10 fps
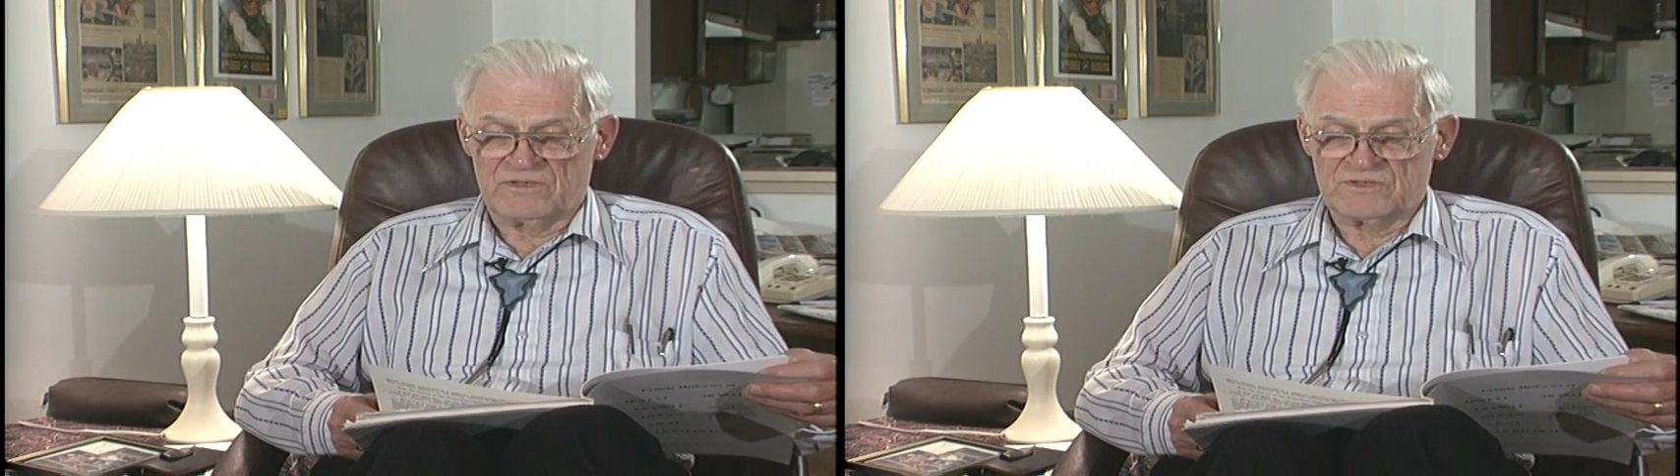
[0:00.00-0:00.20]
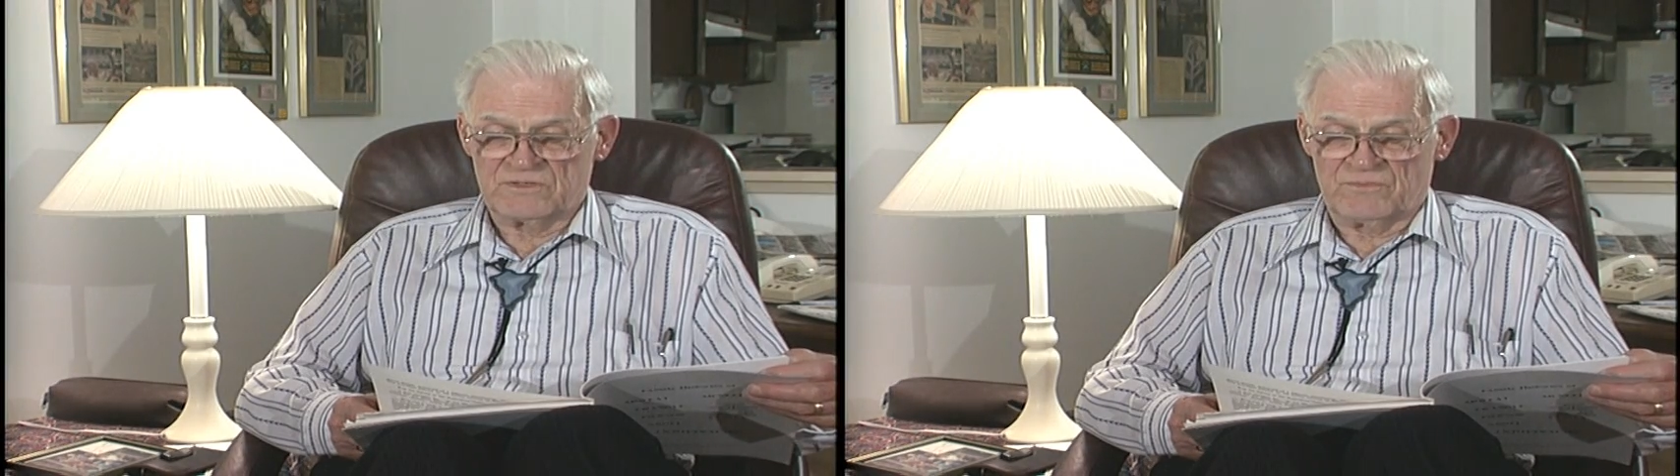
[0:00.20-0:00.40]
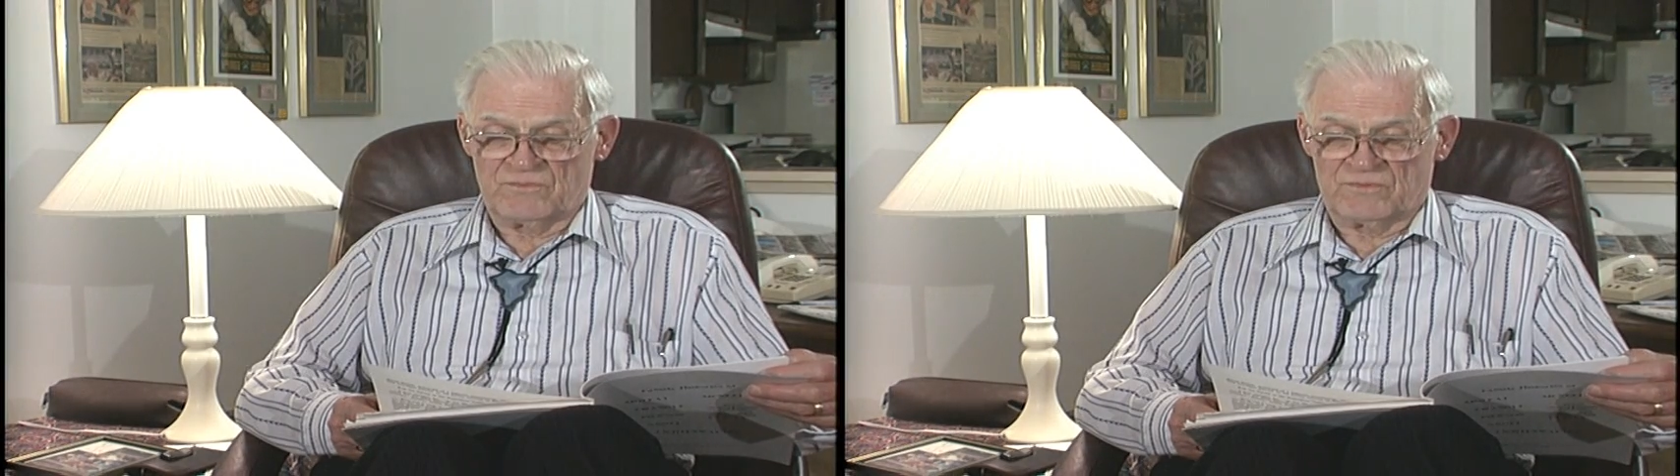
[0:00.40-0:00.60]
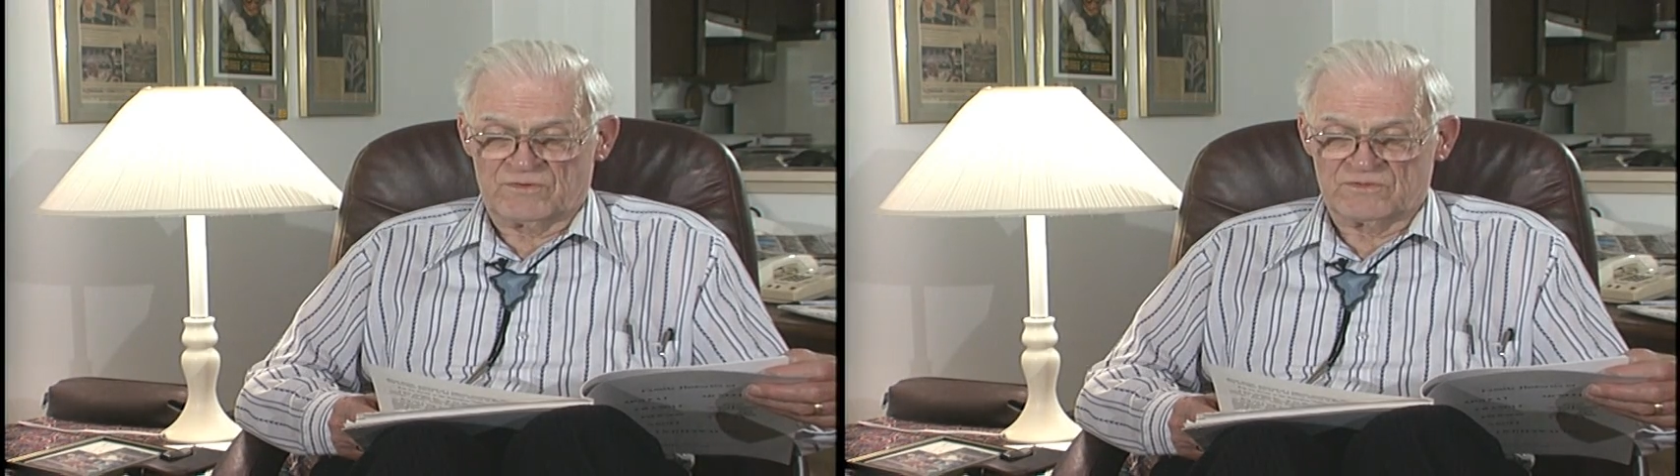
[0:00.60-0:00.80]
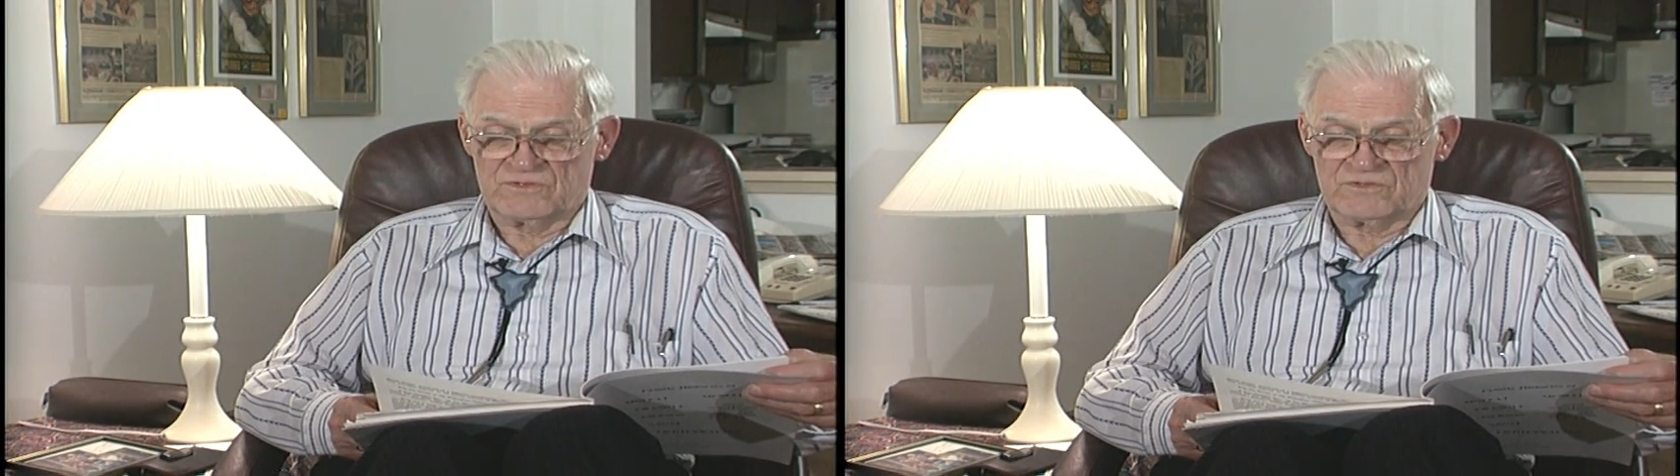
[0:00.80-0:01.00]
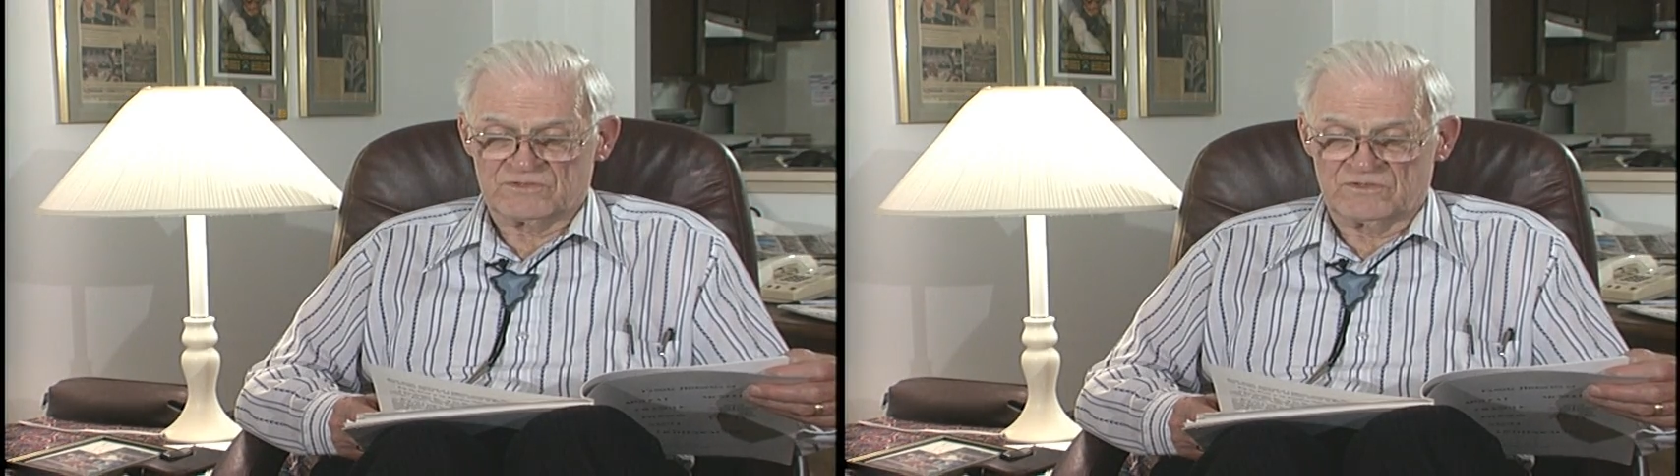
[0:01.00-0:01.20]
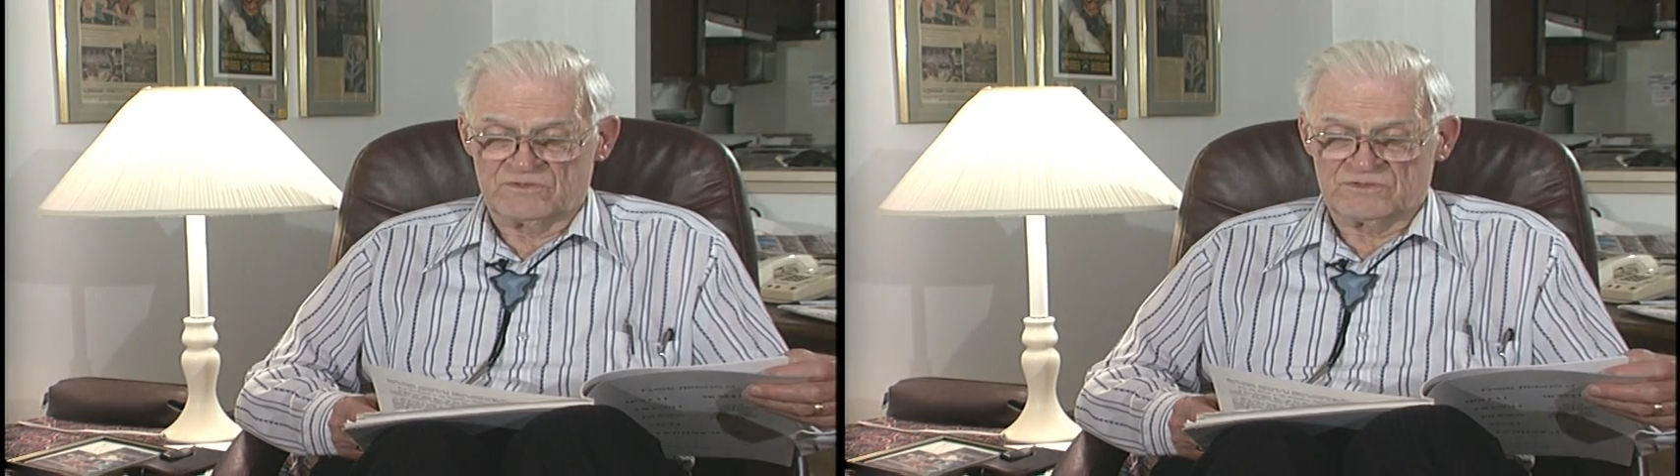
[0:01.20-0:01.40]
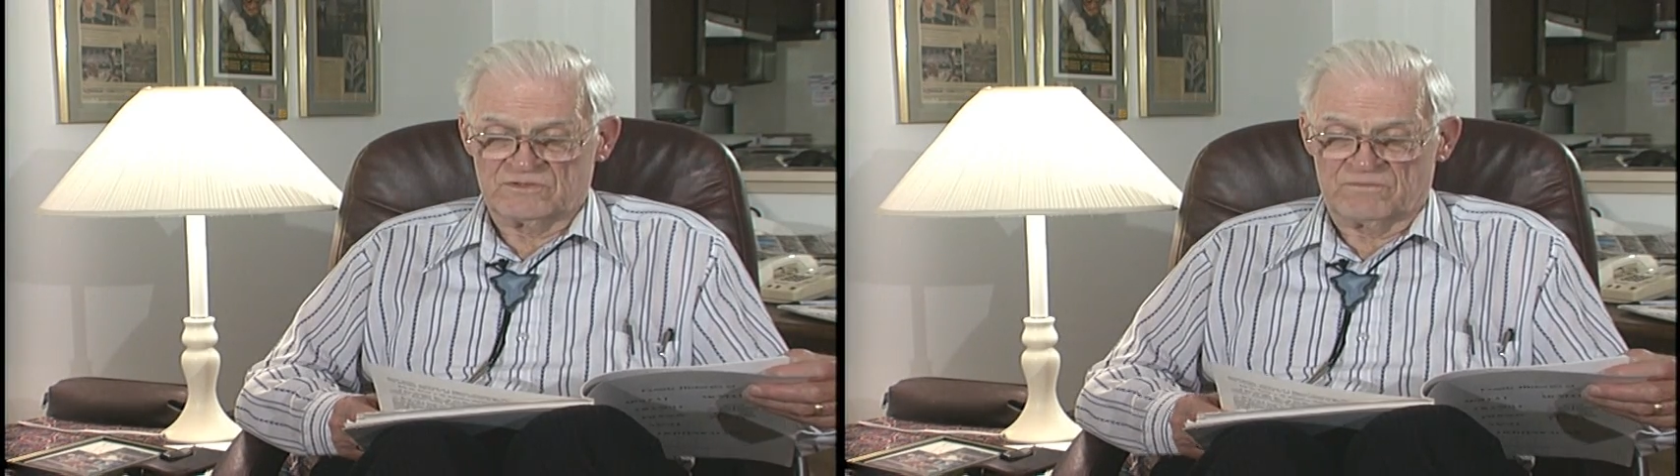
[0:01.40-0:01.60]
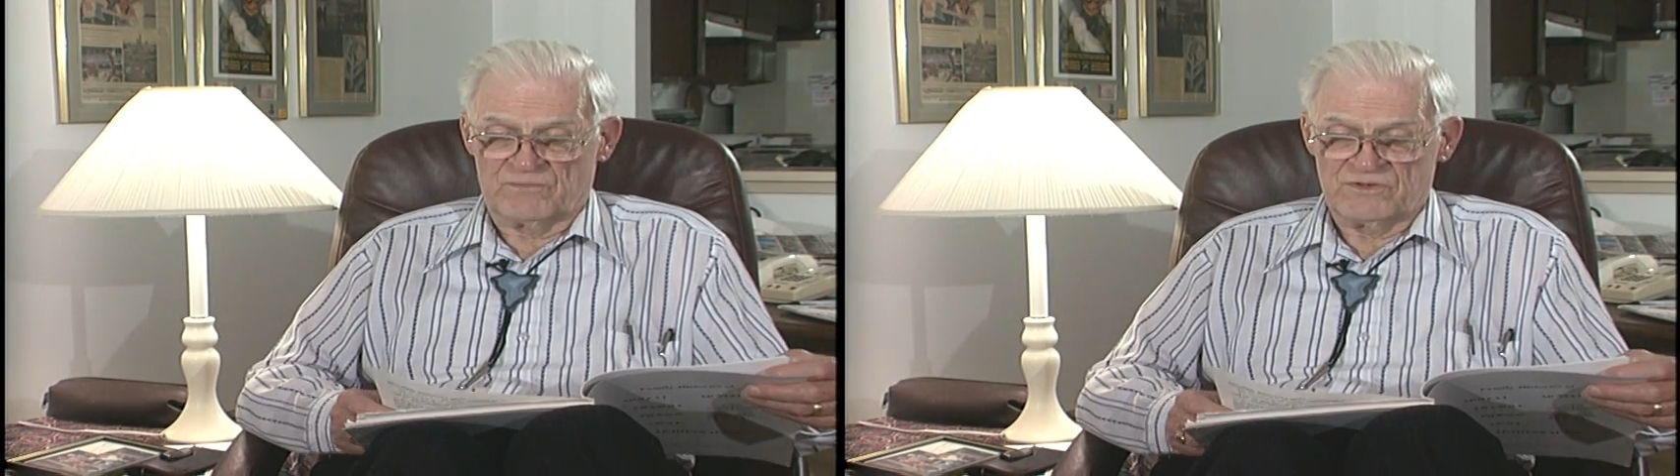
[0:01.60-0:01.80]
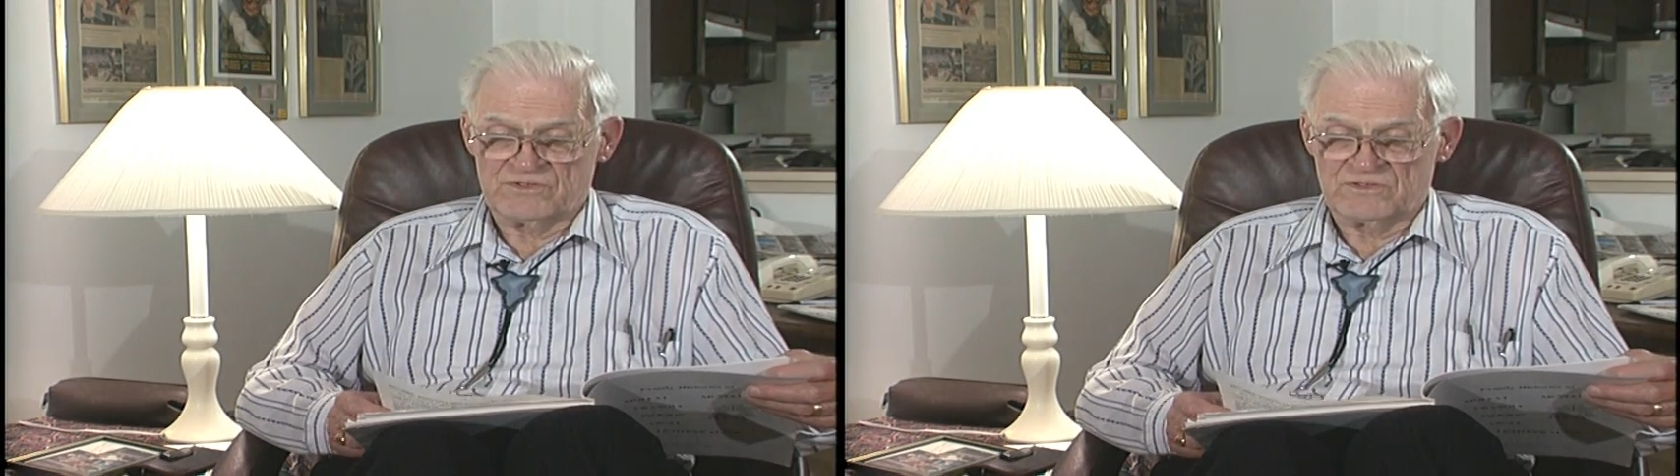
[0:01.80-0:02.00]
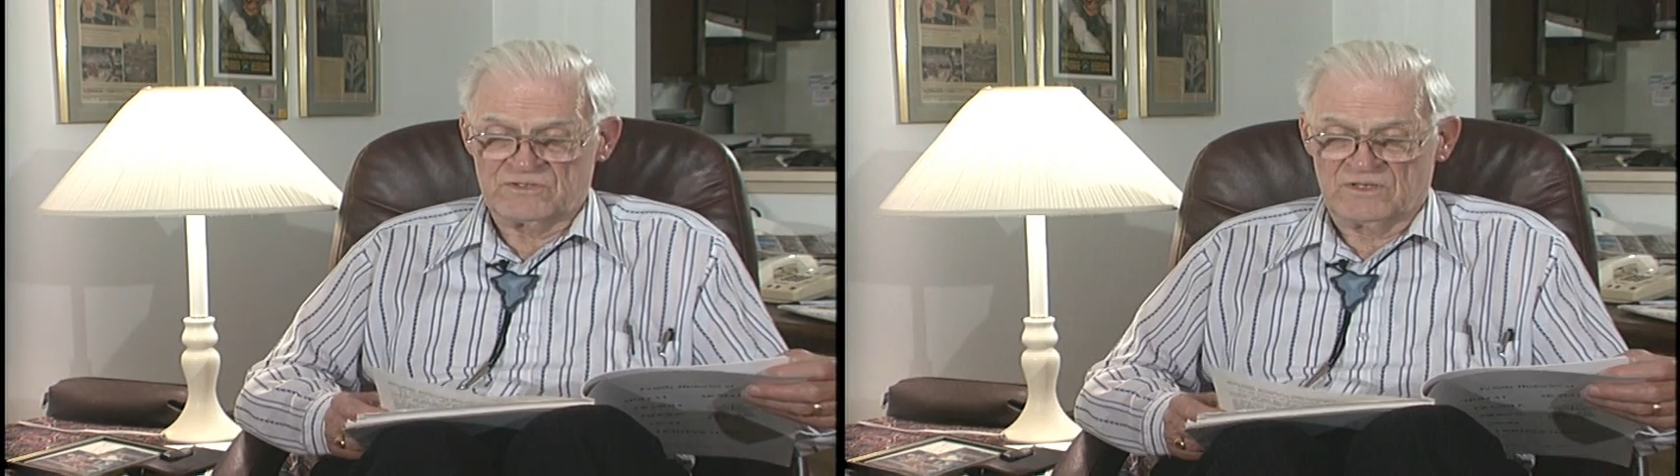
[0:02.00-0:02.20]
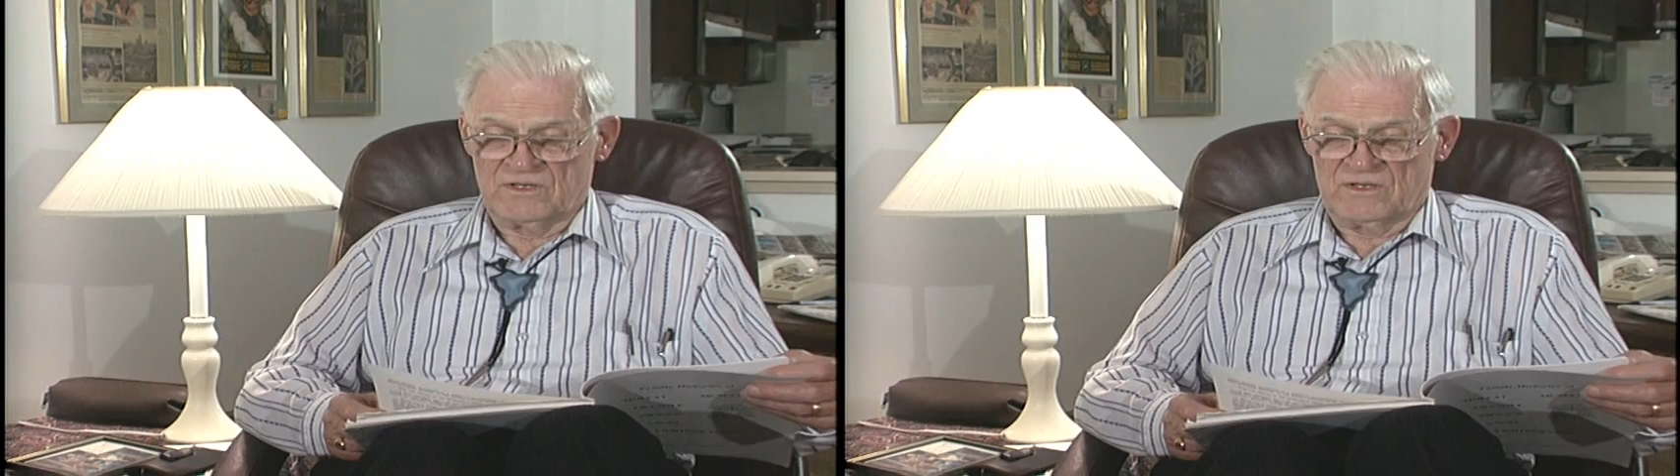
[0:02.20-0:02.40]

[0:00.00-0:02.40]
and simple words the solution of breaches